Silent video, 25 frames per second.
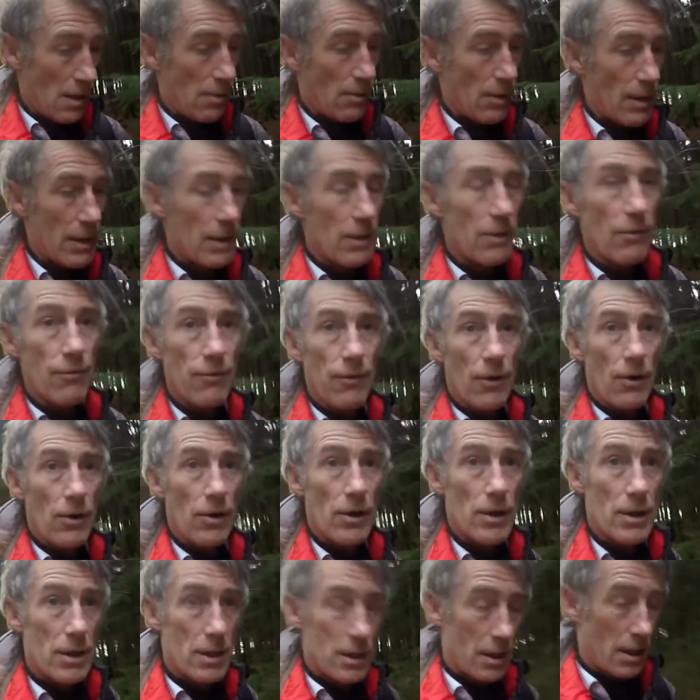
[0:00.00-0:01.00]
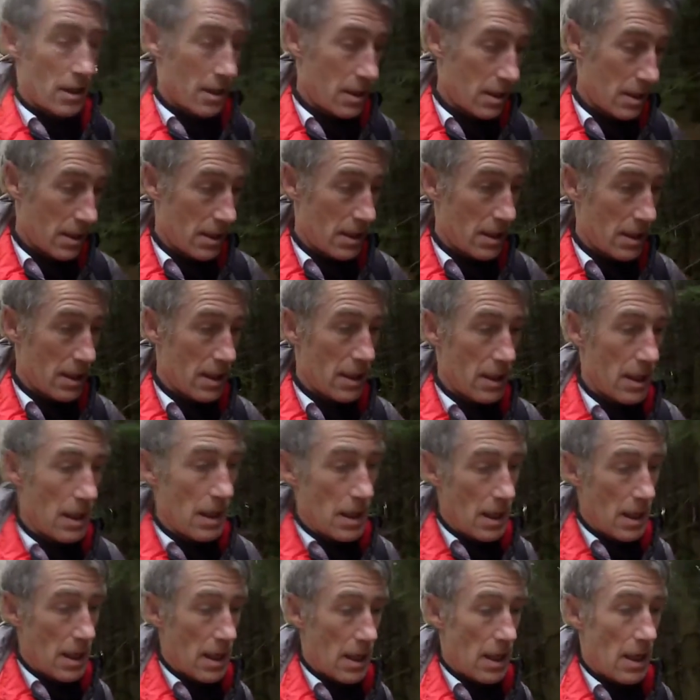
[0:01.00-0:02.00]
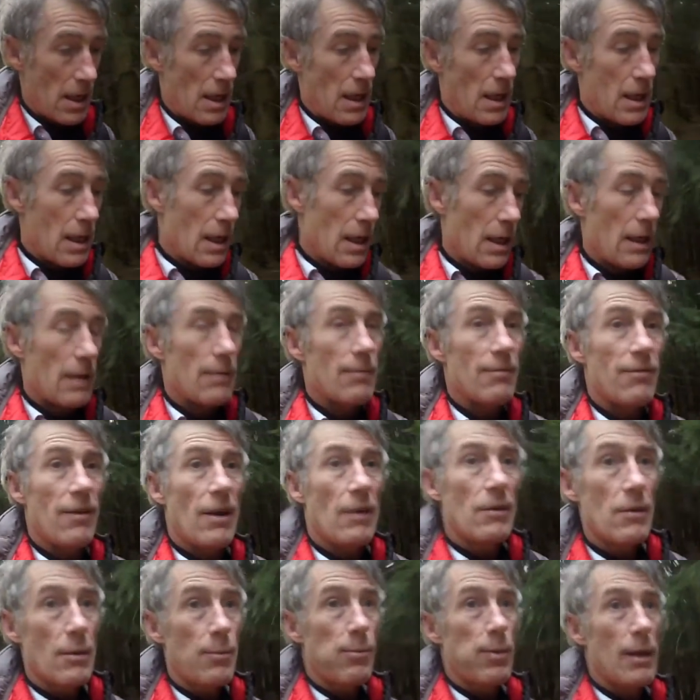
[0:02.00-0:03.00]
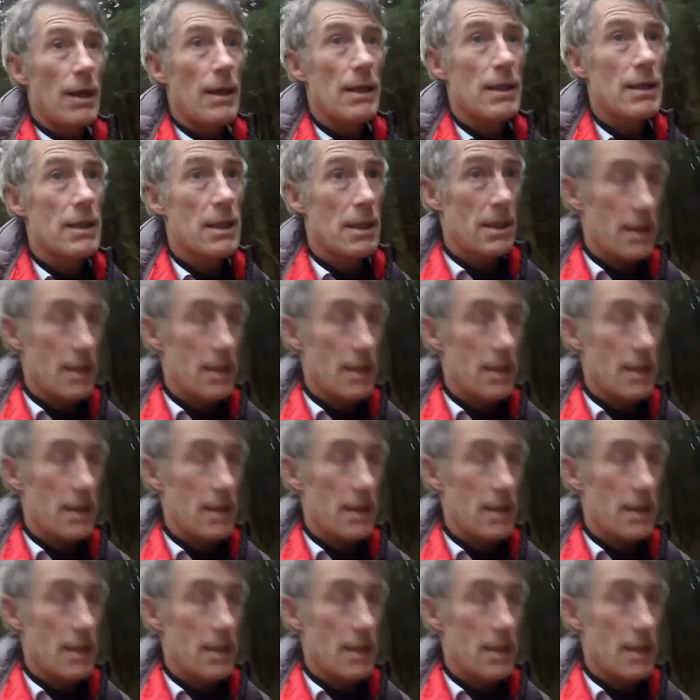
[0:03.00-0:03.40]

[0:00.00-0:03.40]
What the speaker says: I went in the forest and found a place